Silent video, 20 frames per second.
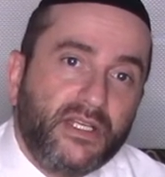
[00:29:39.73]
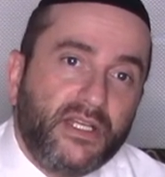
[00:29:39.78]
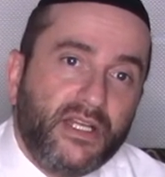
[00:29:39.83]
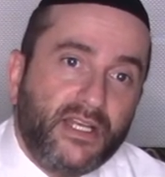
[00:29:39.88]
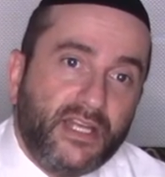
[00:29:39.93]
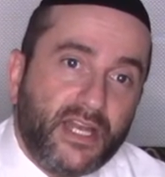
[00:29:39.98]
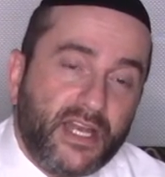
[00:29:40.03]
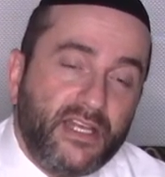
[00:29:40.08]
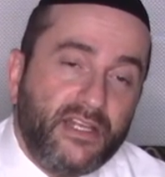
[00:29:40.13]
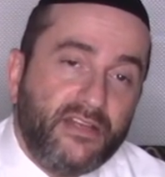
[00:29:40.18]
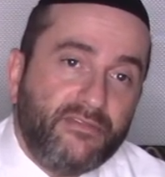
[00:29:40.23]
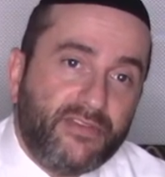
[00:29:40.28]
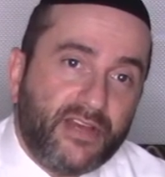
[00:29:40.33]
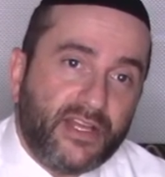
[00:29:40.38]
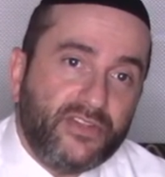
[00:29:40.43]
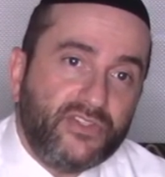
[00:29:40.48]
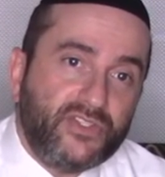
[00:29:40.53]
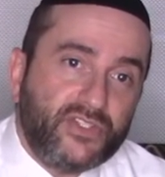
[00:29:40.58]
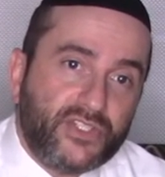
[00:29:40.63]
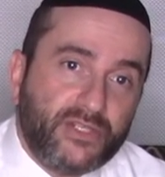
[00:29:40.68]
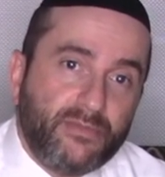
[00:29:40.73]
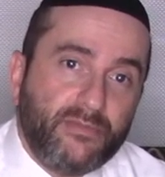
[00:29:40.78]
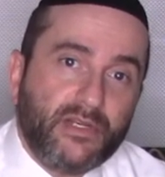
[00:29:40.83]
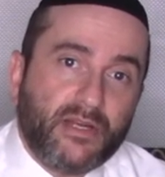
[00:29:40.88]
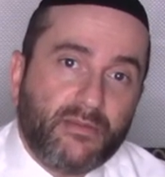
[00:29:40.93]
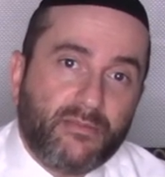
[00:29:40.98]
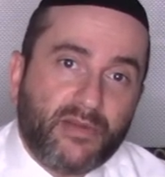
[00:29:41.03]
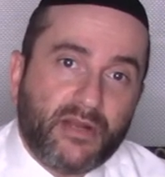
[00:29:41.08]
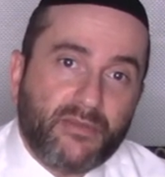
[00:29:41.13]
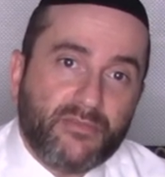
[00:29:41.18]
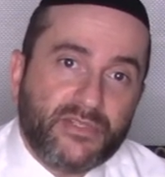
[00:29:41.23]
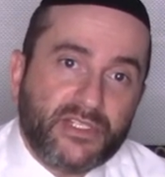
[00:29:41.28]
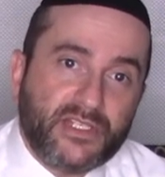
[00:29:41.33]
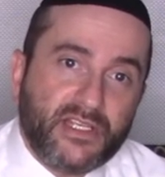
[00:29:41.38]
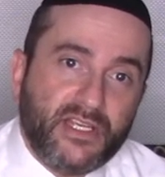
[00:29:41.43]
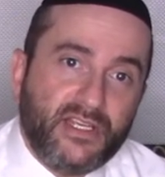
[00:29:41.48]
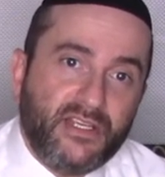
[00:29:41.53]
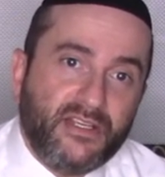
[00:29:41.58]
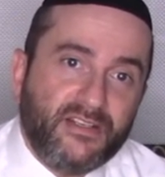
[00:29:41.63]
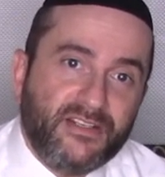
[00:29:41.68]
In any event, Chimen
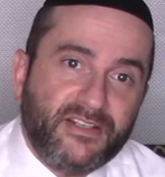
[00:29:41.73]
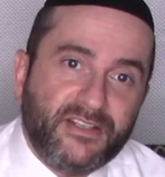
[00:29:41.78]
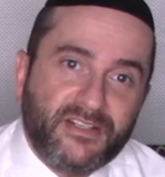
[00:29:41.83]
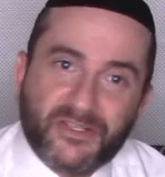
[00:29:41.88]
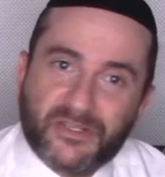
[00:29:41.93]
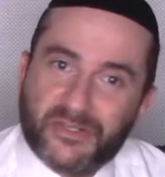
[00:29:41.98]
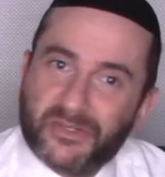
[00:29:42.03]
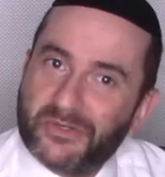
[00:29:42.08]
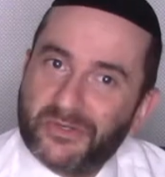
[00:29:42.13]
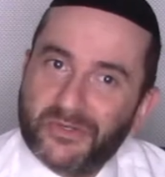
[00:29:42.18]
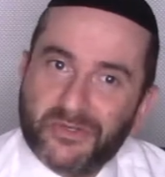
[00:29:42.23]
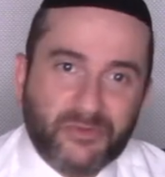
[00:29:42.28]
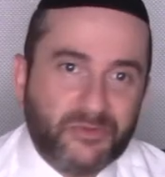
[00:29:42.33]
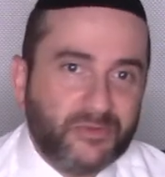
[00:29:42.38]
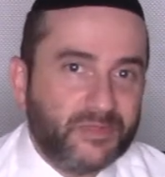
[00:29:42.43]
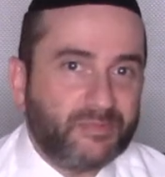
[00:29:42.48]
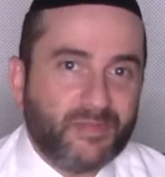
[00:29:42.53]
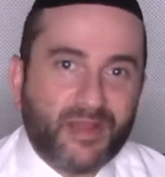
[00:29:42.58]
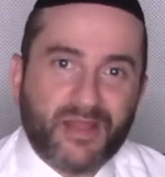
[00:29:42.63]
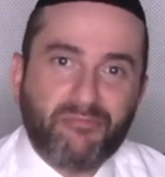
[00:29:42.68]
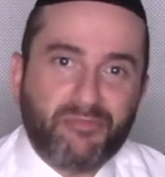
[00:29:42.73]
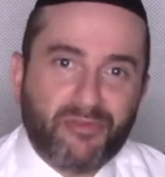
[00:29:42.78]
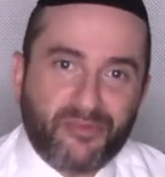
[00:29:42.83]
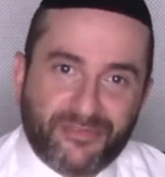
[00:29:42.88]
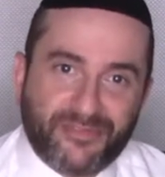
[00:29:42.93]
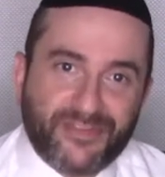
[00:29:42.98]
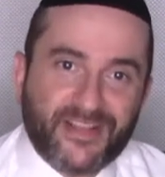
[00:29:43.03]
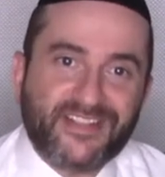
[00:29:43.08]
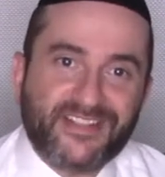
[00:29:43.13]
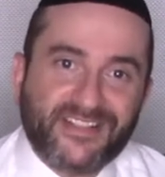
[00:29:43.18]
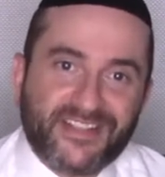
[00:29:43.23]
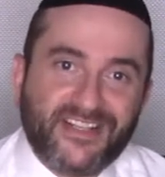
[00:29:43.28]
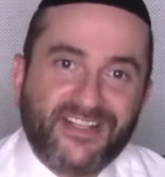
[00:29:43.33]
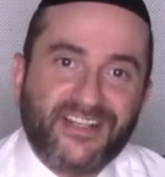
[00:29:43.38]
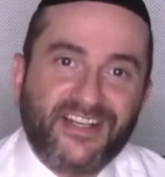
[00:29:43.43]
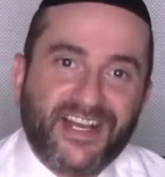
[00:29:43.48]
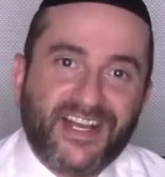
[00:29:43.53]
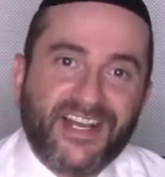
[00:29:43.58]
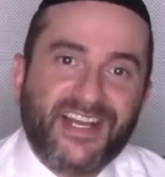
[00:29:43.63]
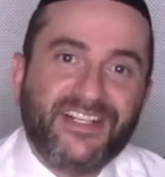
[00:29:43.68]
Abramsky, who was my professor
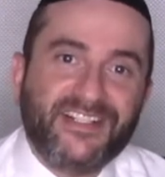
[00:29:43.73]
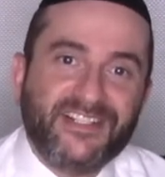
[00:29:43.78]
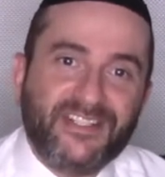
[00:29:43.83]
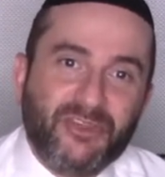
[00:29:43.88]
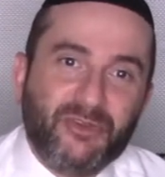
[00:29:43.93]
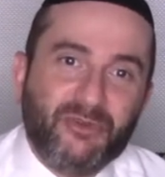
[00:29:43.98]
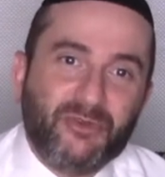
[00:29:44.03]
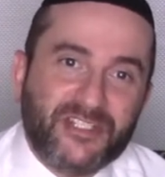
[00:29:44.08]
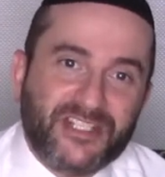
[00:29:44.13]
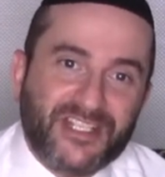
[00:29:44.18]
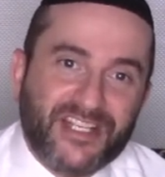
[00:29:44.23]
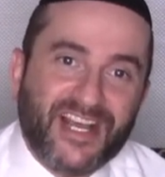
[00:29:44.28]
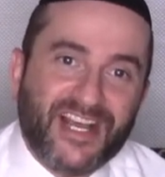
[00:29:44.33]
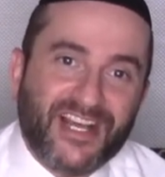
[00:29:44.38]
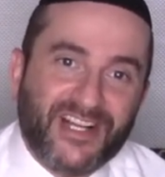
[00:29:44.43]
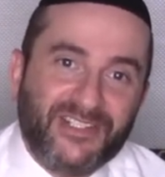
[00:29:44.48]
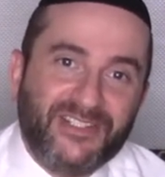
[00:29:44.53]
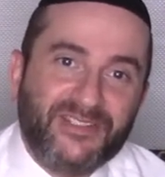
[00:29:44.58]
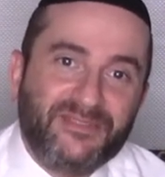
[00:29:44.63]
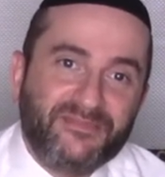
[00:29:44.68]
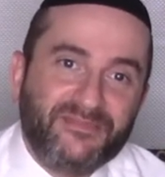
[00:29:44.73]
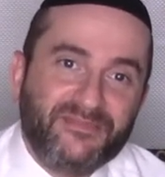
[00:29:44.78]
at UCL,